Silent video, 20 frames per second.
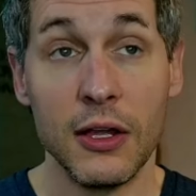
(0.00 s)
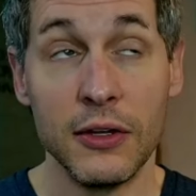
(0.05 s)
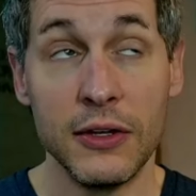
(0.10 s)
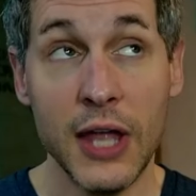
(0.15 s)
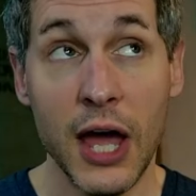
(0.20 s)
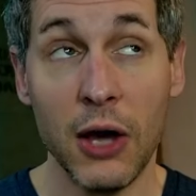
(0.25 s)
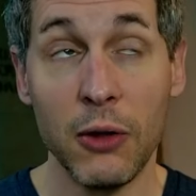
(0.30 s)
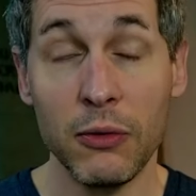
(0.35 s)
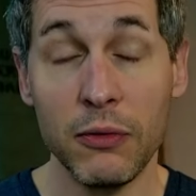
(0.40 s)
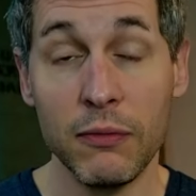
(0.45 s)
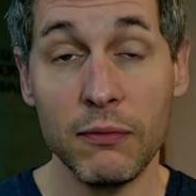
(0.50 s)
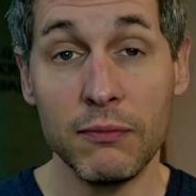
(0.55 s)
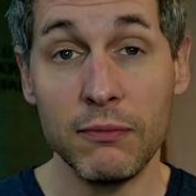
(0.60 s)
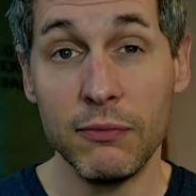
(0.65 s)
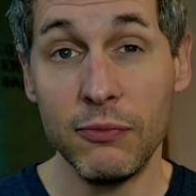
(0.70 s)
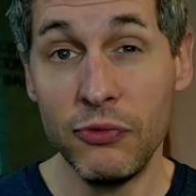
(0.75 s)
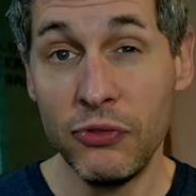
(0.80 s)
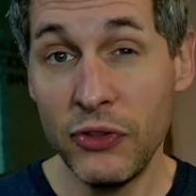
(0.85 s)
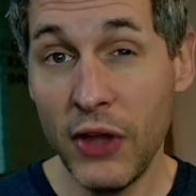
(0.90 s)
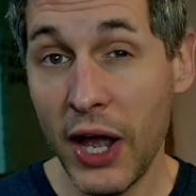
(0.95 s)
Now,
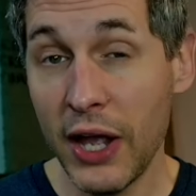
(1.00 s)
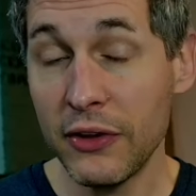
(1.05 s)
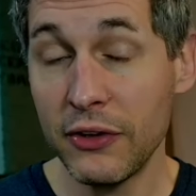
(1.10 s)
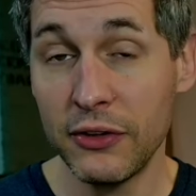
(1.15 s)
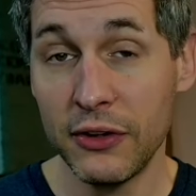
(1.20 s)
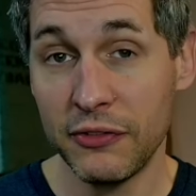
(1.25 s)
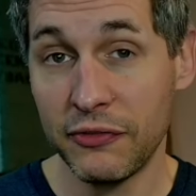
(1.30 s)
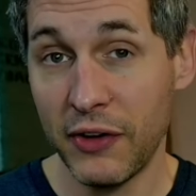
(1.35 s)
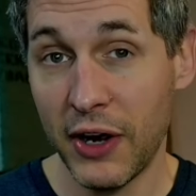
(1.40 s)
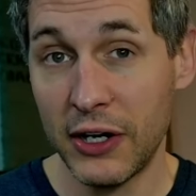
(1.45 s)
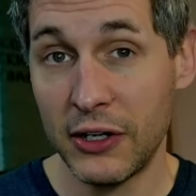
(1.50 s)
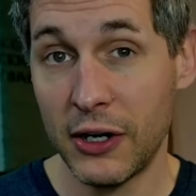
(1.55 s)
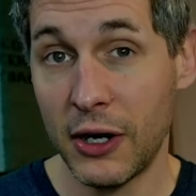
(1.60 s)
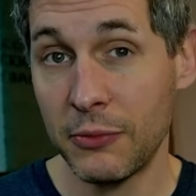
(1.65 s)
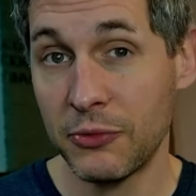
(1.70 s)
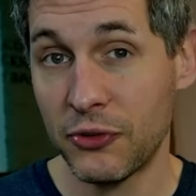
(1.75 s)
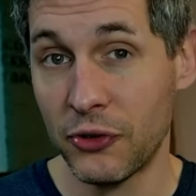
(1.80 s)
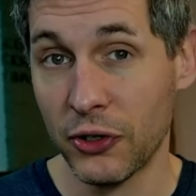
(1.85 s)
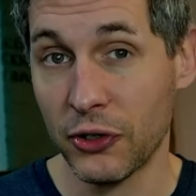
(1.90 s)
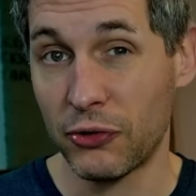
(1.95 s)
neither the
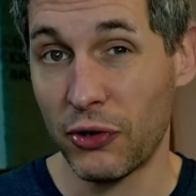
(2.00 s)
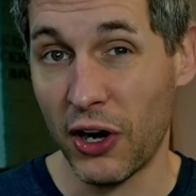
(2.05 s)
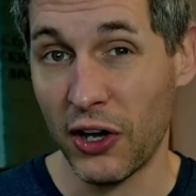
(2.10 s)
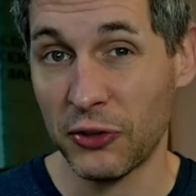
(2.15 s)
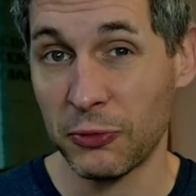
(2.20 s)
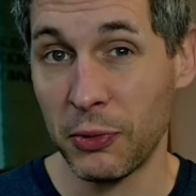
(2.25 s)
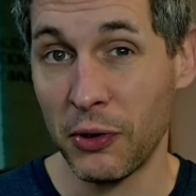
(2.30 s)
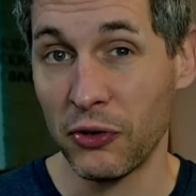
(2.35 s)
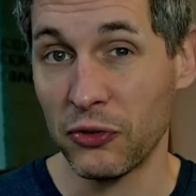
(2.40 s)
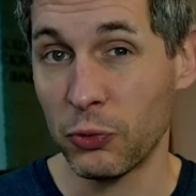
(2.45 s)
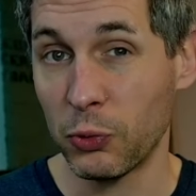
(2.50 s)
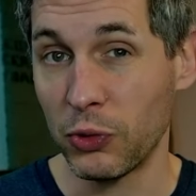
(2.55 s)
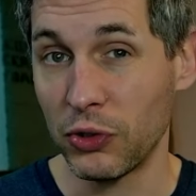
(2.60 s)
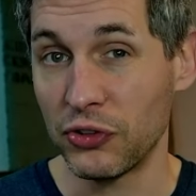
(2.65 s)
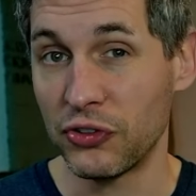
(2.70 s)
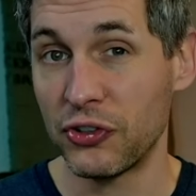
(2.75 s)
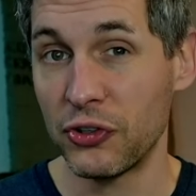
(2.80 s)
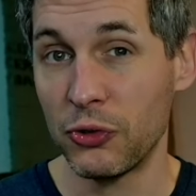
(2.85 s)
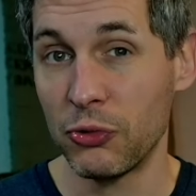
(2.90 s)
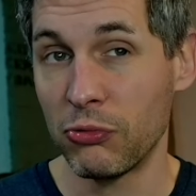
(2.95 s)
firearms nor crossbows will
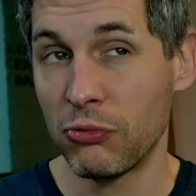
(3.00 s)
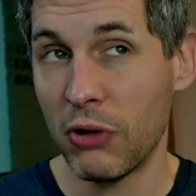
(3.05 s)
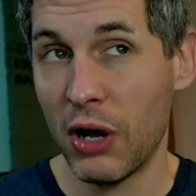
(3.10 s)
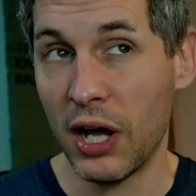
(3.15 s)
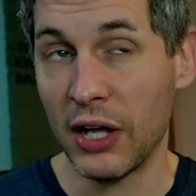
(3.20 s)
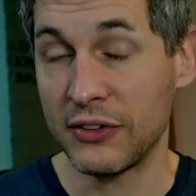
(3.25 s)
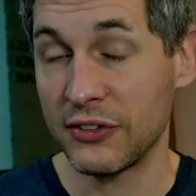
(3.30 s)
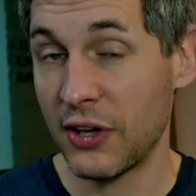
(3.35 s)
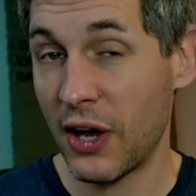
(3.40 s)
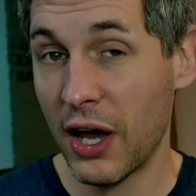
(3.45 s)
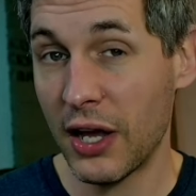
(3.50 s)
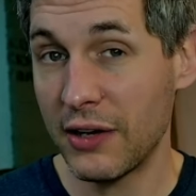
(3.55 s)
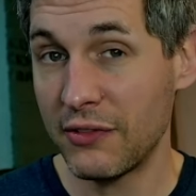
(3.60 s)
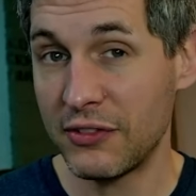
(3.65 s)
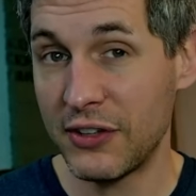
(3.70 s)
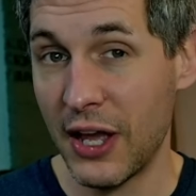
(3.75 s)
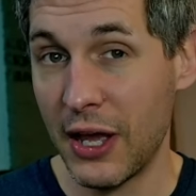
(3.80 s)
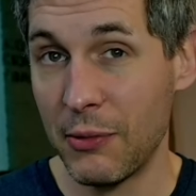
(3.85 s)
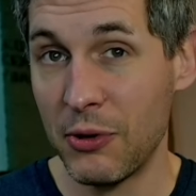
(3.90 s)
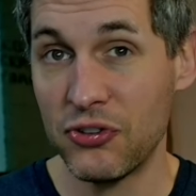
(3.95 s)
do a ton of
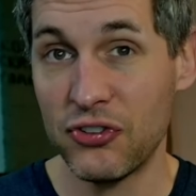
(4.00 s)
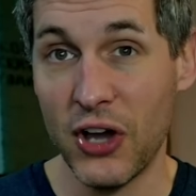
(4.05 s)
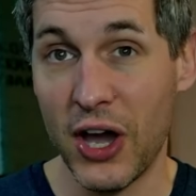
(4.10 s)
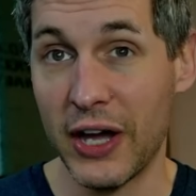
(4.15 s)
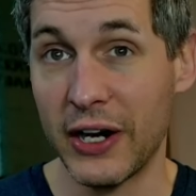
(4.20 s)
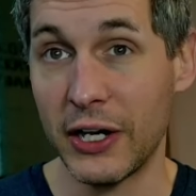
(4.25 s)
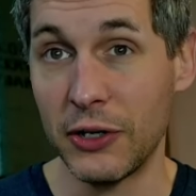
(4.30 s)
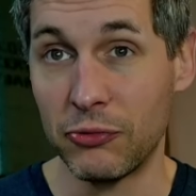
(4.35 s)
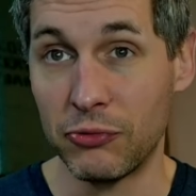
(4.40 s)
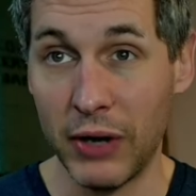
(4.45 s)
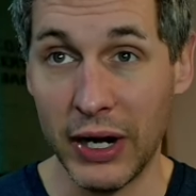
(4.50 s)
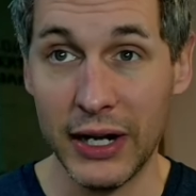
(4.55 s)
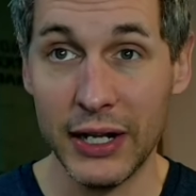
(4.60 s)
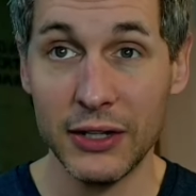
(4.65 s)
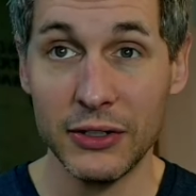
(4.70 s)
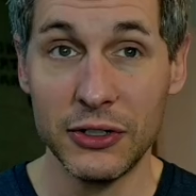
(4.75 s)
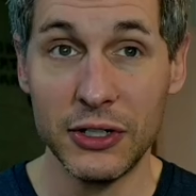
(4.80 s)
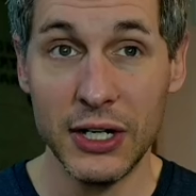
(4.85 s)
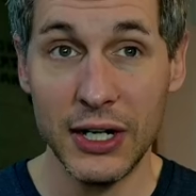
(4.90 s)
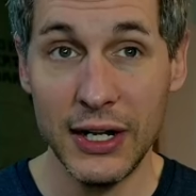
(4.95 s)
damage on a
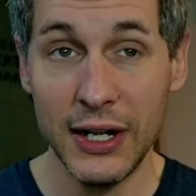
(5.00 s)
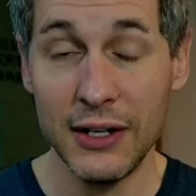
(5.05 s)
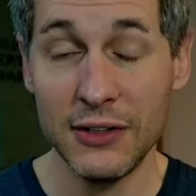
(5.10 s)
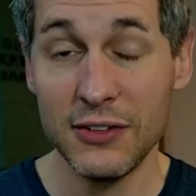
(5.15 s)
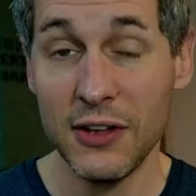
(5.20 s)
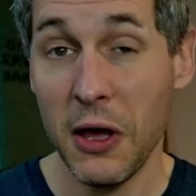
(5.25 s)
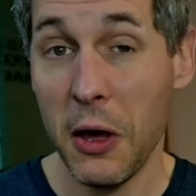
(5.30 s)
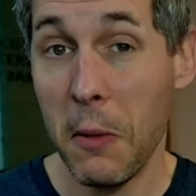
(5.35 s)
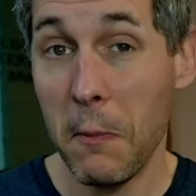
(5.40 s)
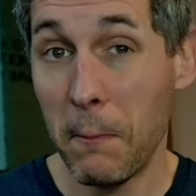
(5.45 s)
regular hit,